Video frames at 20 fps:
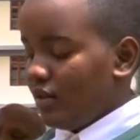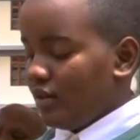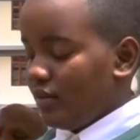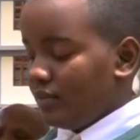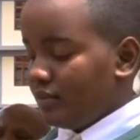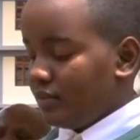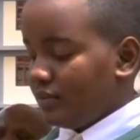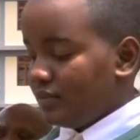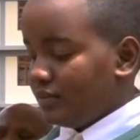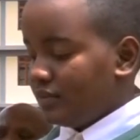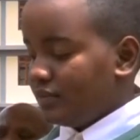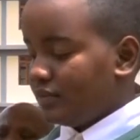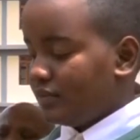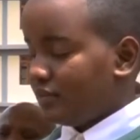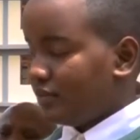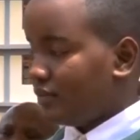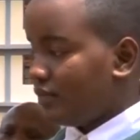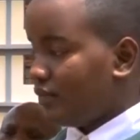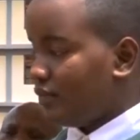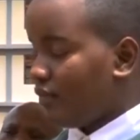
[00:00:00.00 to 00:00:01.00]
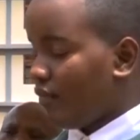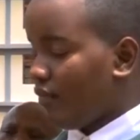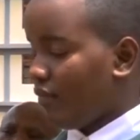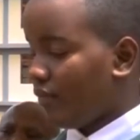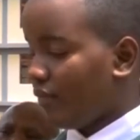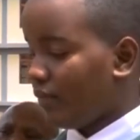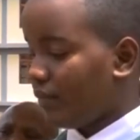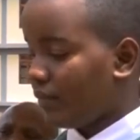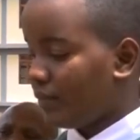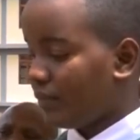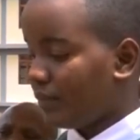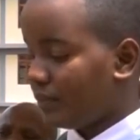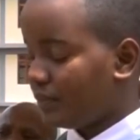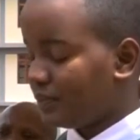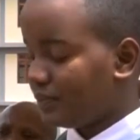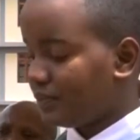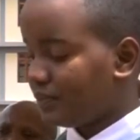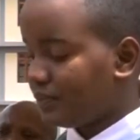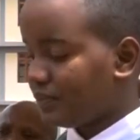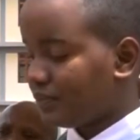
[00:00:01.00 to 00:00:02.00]

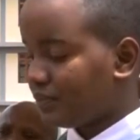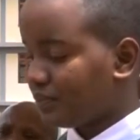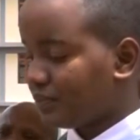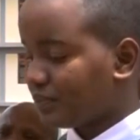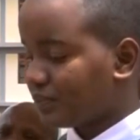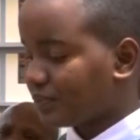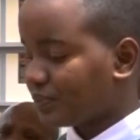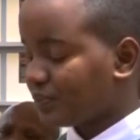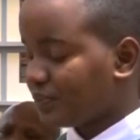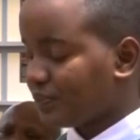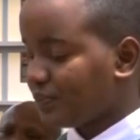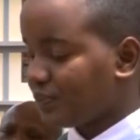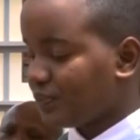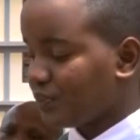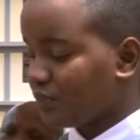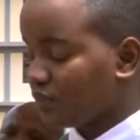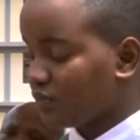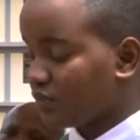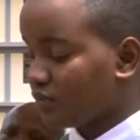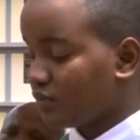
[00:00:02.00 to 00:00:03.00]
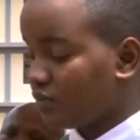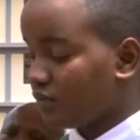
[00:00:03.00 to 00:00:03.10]
(silent)